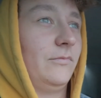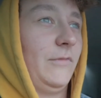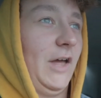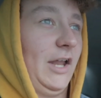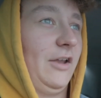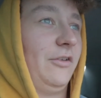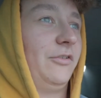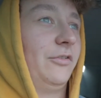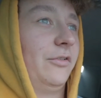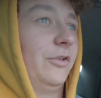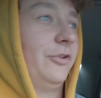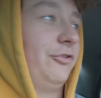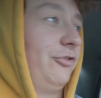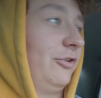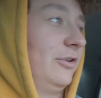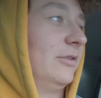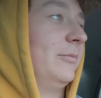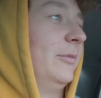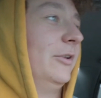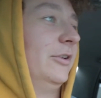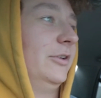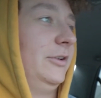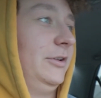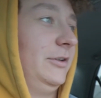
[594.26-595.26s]
That is
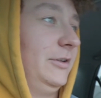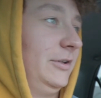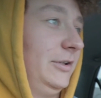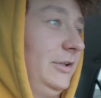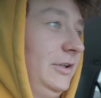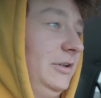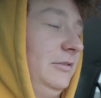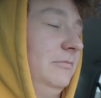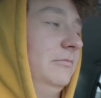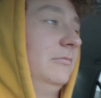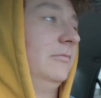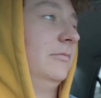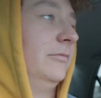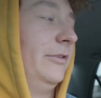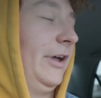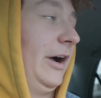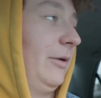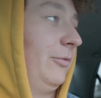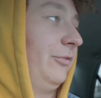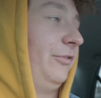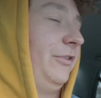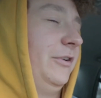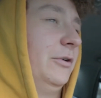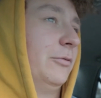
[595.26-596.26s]
legitimately
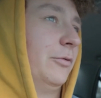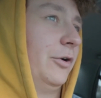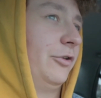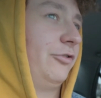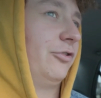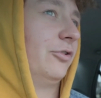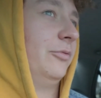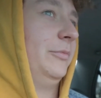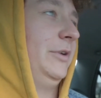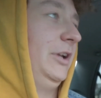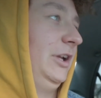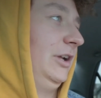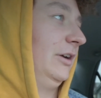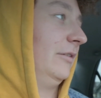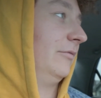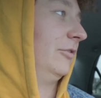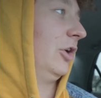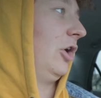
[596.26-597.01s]
that was the original meaning of golf.